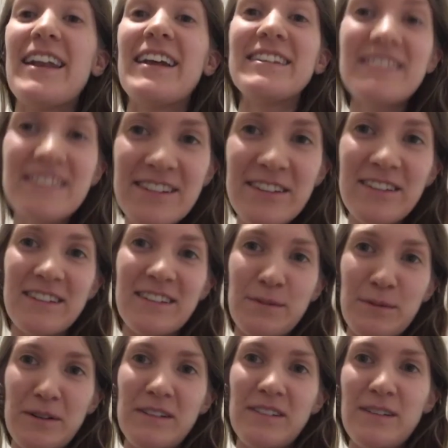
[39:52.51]
and I still
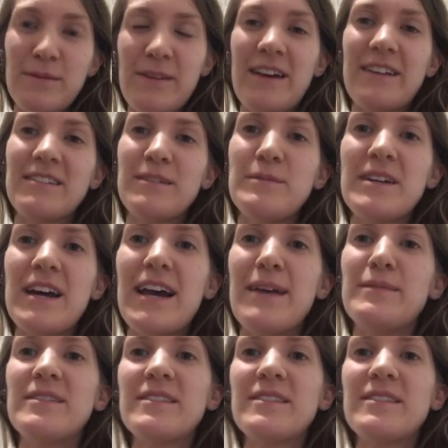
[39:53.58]
experience some of that sometimes.